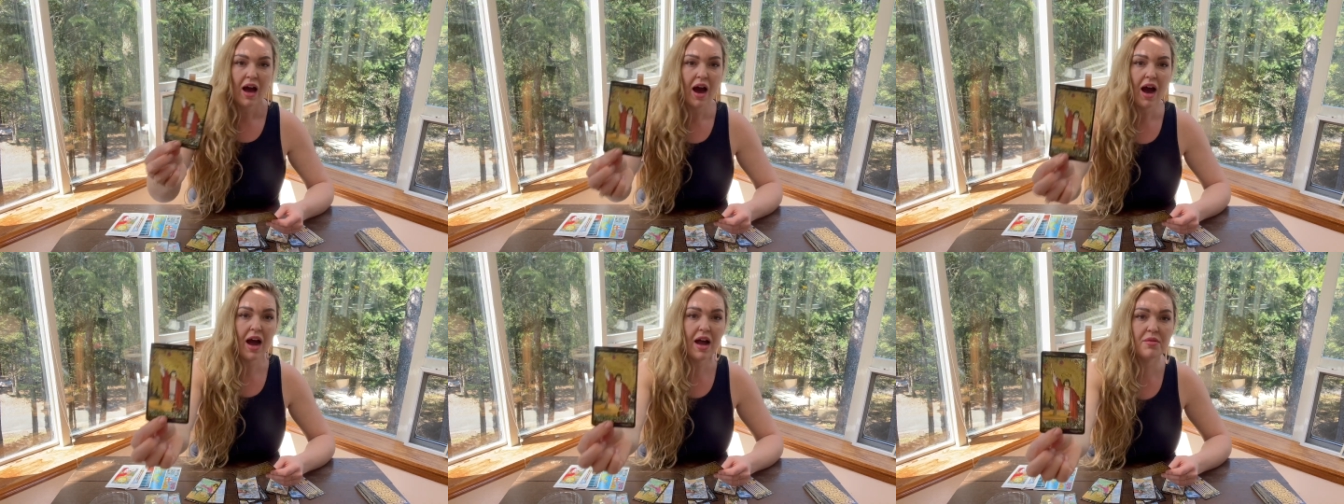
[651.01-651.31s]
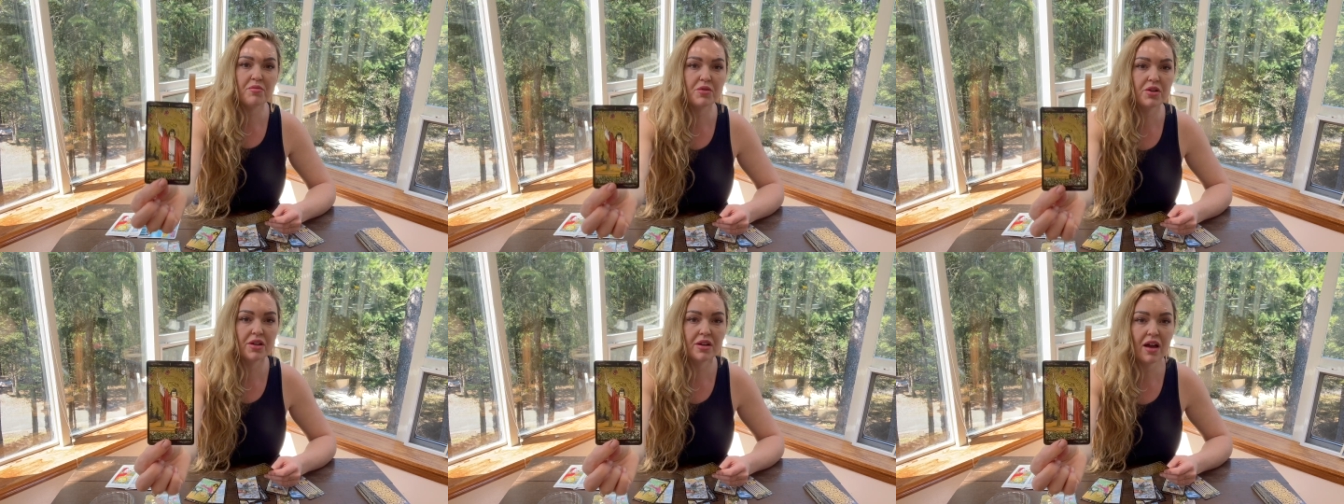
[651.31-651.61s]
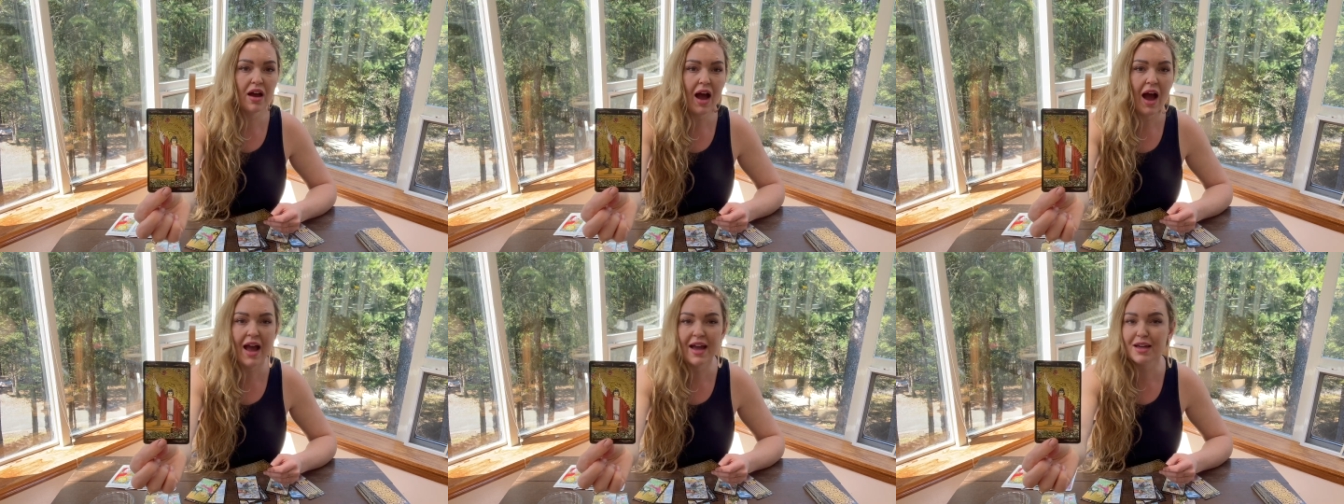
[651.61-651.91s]
I'm
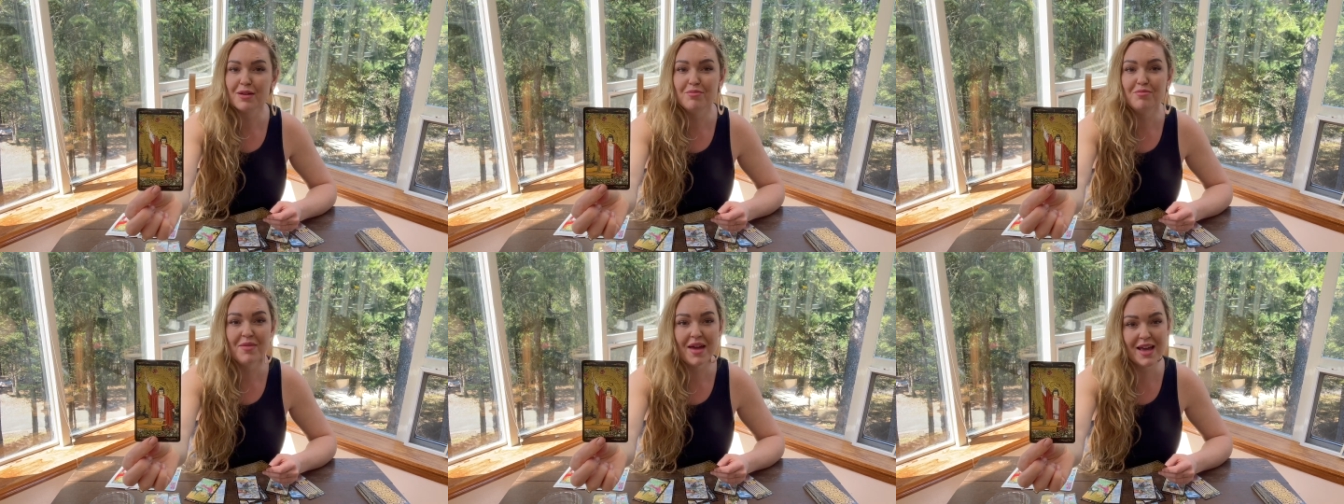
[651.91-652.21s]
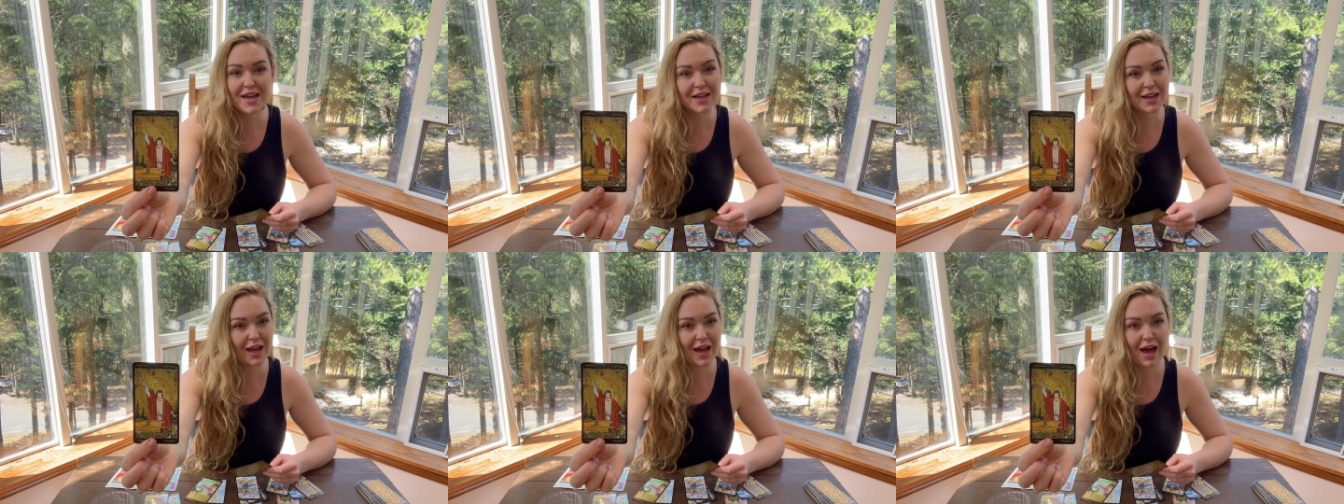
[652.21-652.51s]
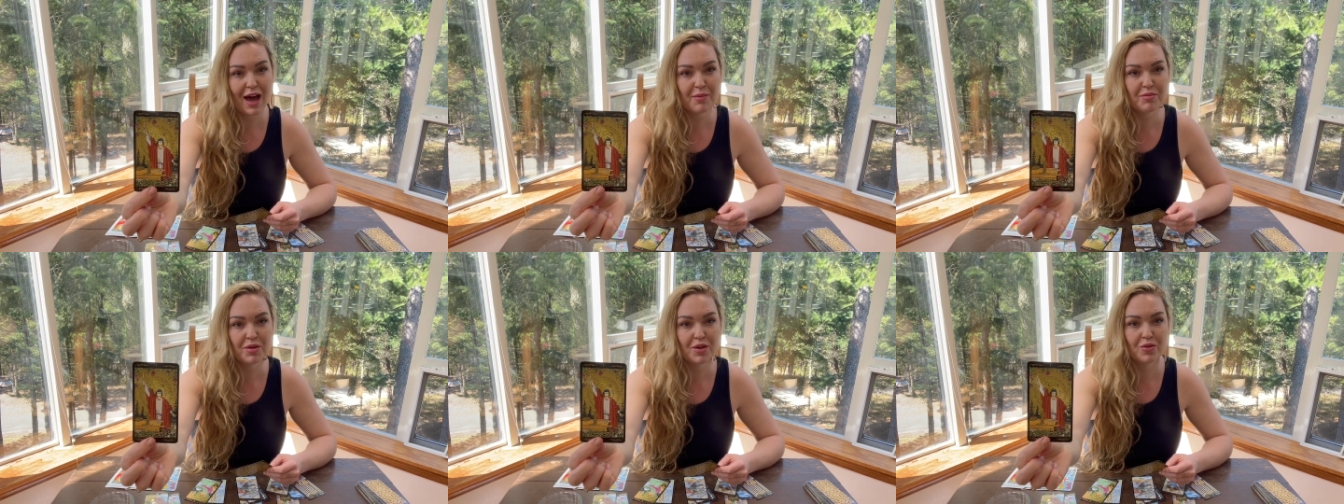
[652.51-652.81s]
gonna, I can make it
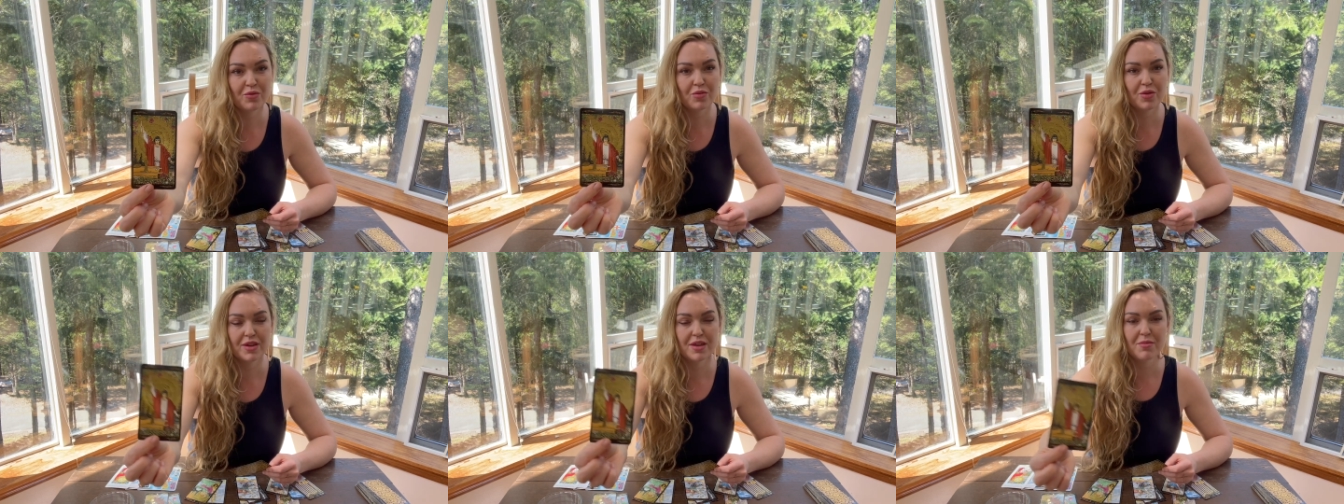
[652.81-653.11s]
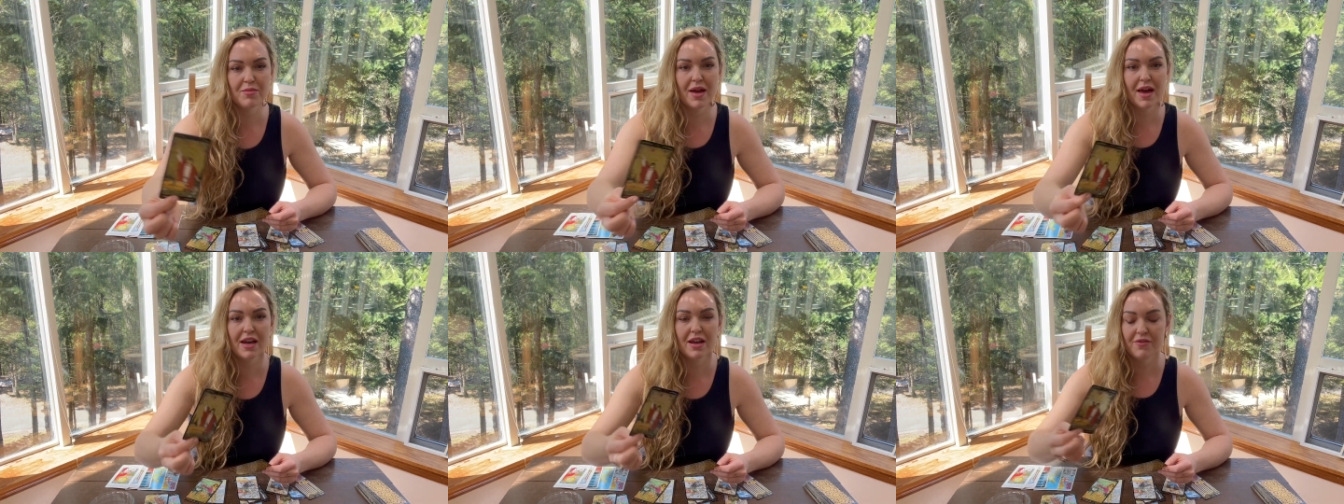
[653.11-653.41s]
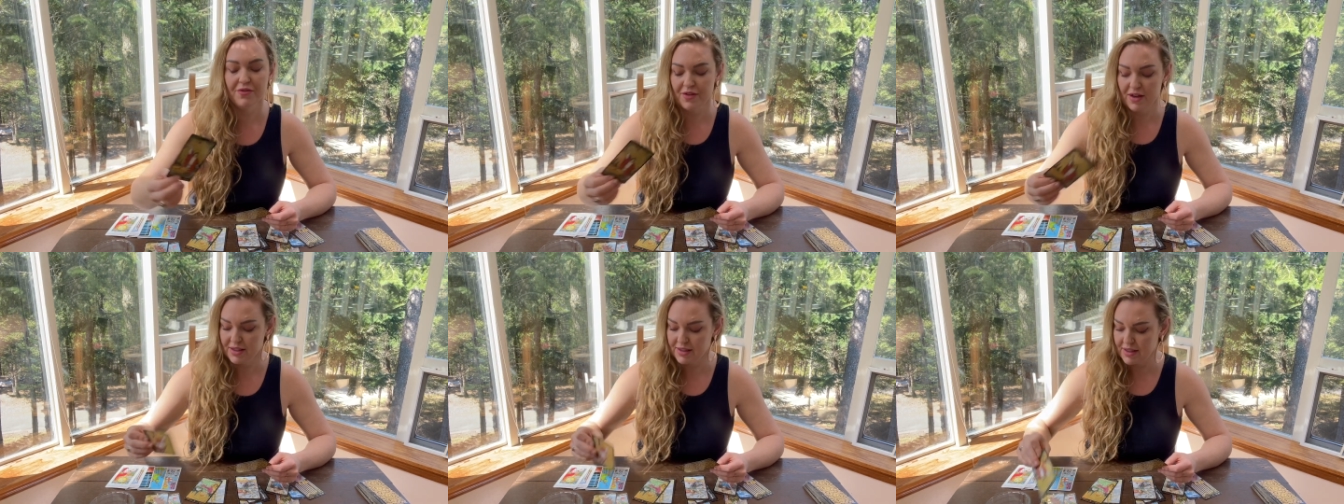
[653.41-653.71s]
happen with the
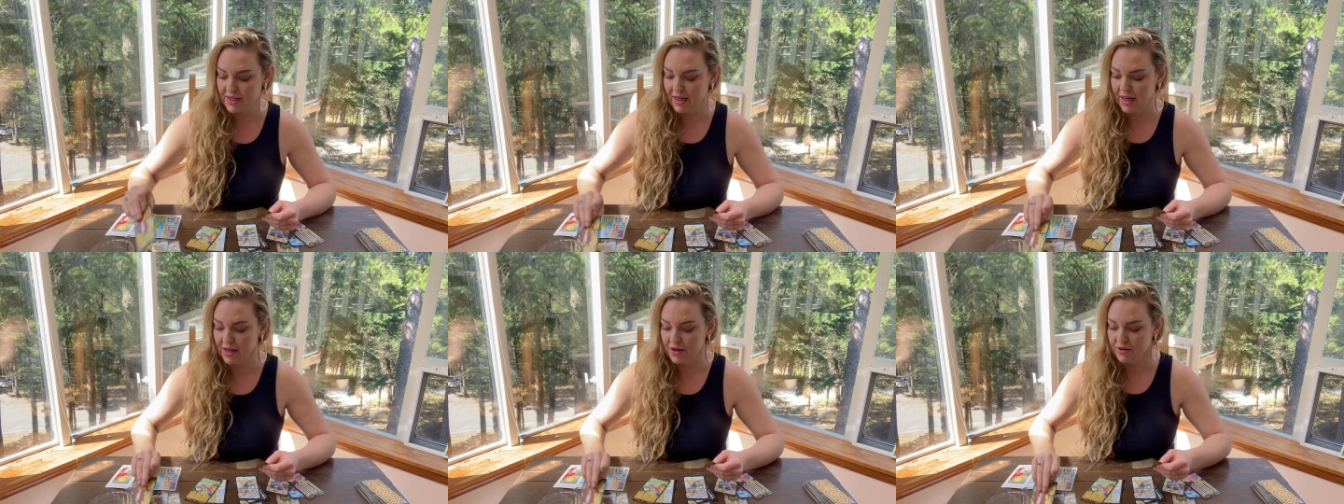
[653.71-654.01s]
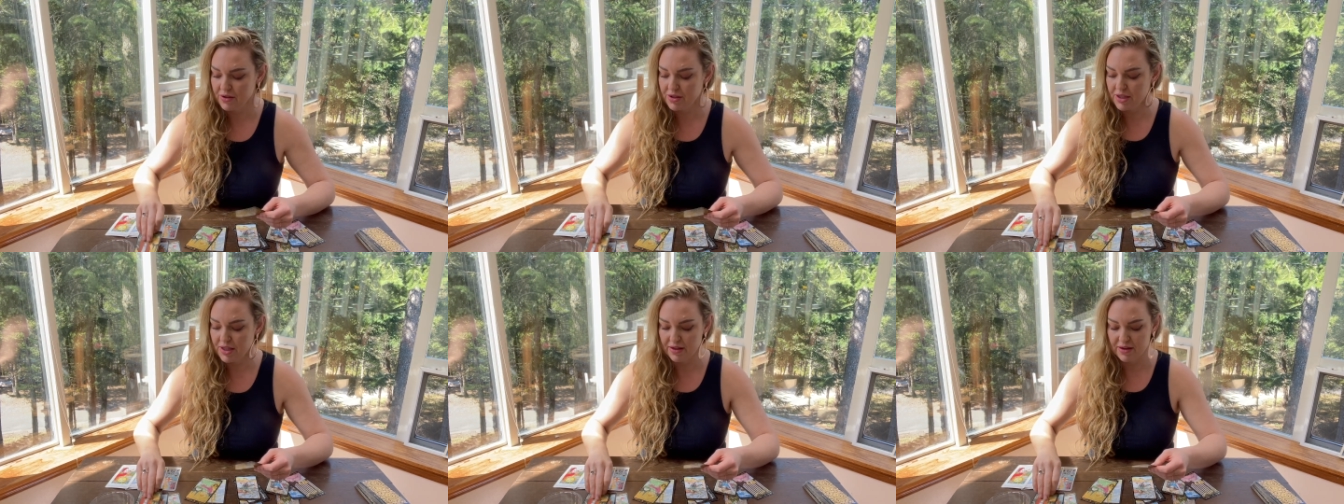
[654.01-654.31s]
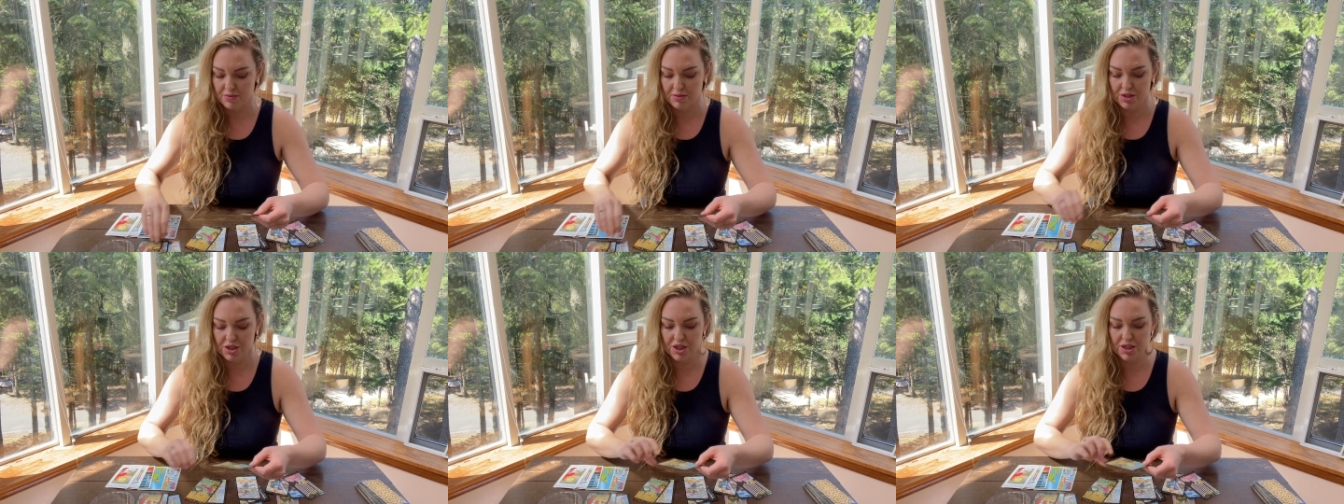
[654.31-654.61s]
manifesting energy of
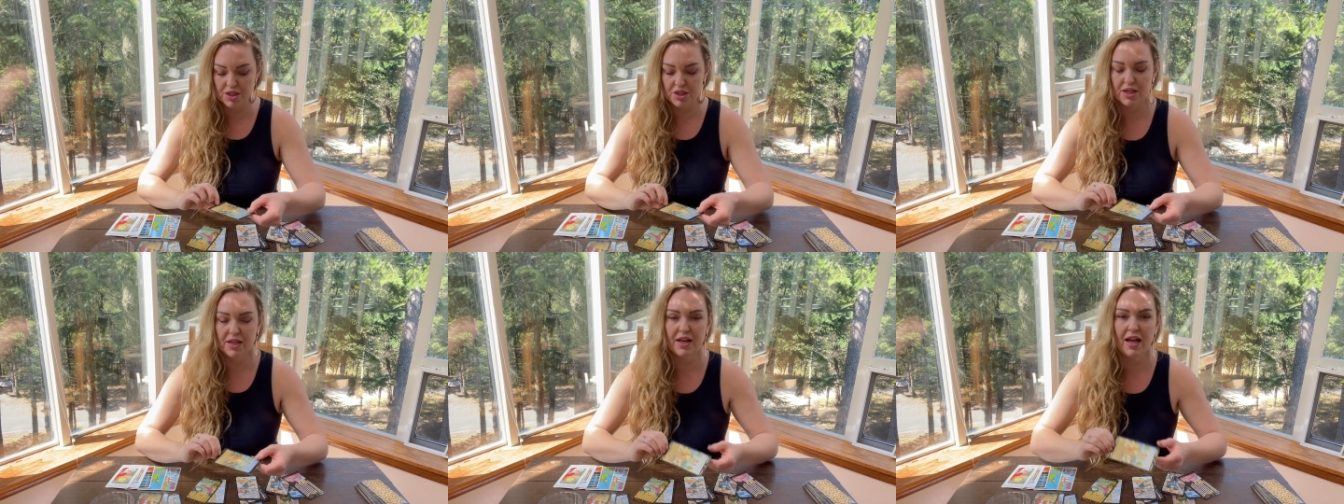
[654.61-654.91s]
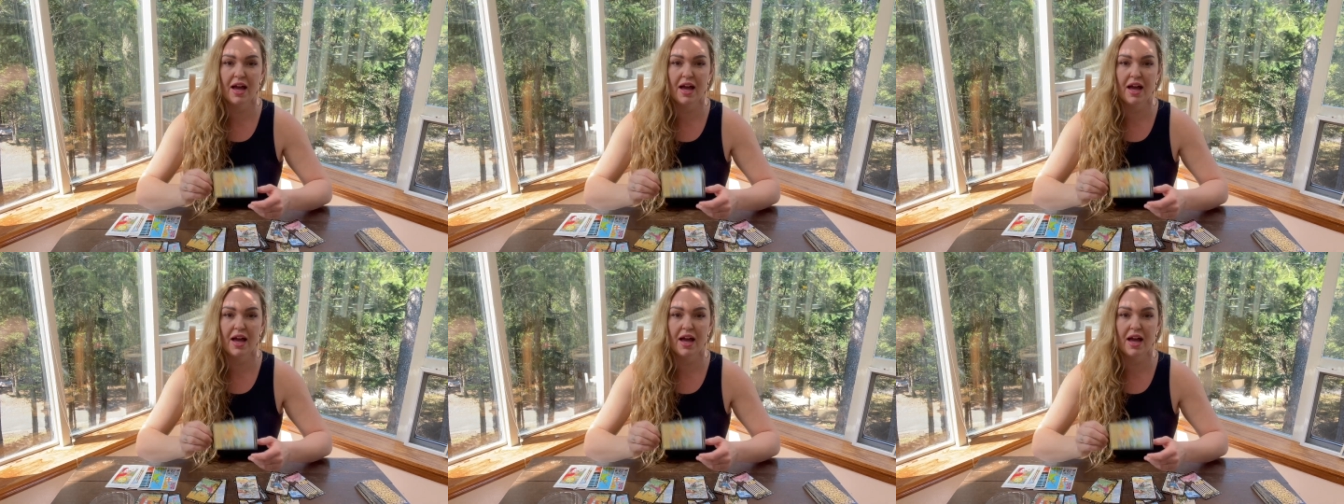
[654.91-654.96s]
the Magician.